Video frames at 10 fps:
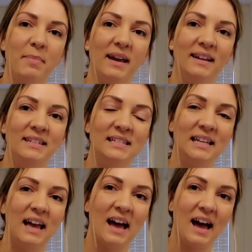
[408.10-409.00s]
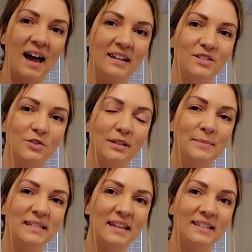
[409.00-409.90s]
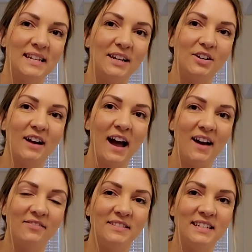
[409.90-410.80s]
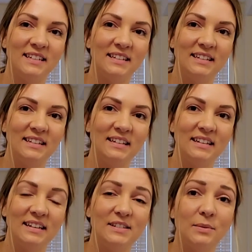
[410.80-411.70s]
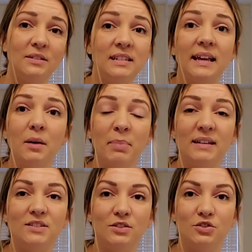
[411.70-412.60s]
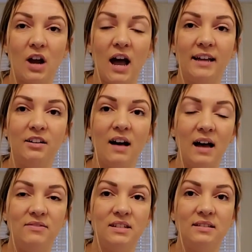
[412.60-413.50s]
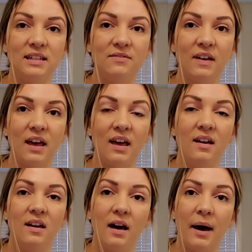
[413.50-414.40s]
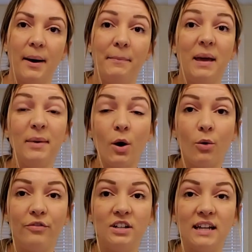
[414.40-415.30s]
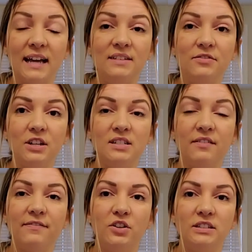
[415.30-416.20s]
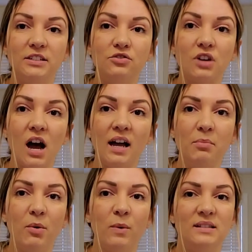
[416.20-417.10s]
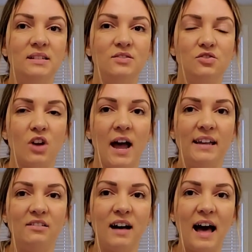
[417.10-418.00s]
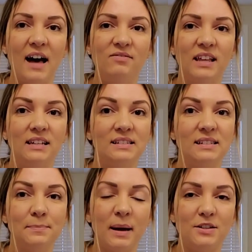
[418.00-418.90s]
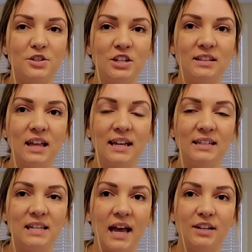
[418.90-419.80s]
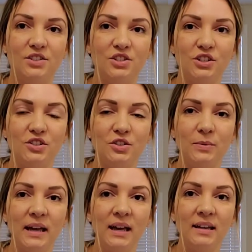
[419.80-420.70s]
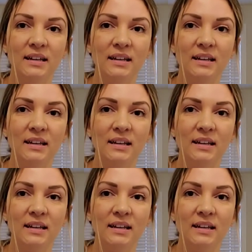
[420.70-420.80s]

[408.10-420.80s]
paint ice cream sundae craft. So it'll take a bit to dry. You'll have to leave it maybe overnight for it to fully dry, but once it's dry, it'll have like a spongy-like texture to it.